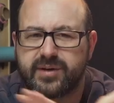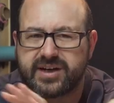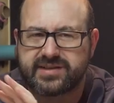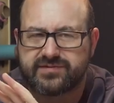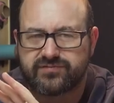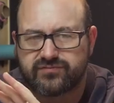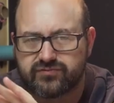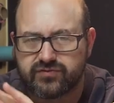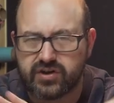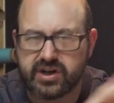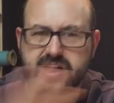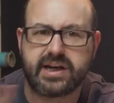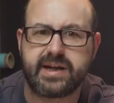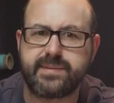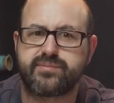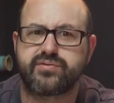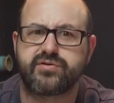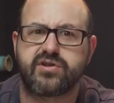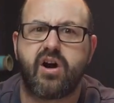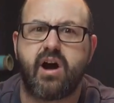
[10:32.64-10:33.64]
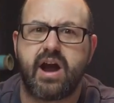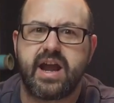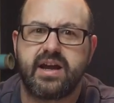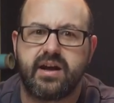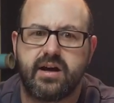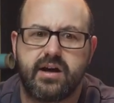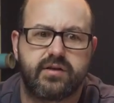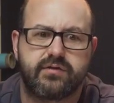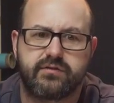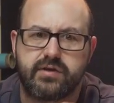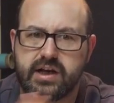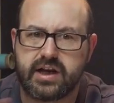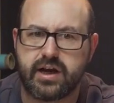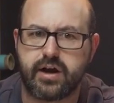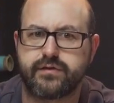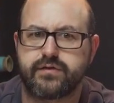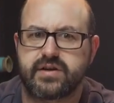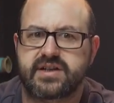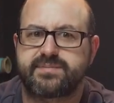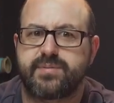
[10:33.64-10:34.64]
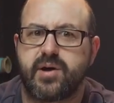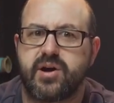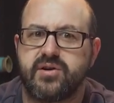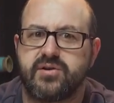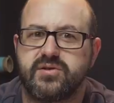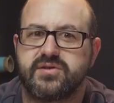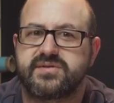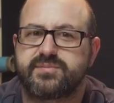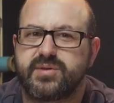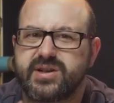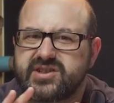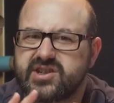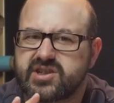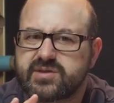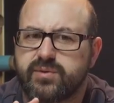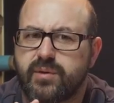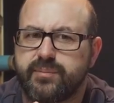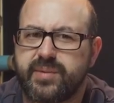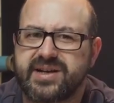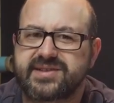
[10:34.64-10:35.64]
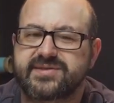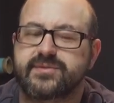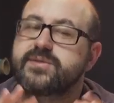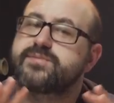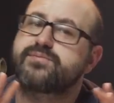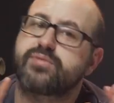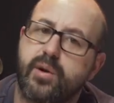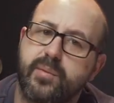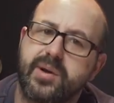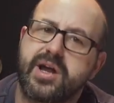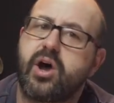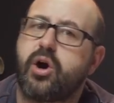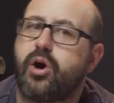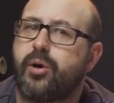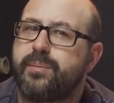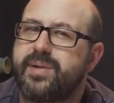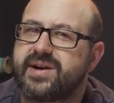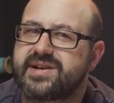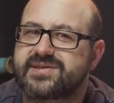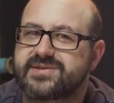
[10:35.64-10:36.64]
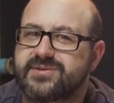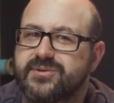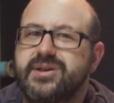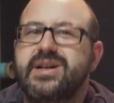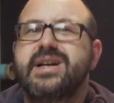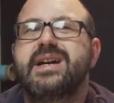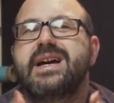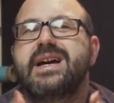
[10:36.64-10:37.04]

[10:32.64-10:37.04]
but it's really bright and really overexposed, but it's just one pixel, it's probably a hot pixel.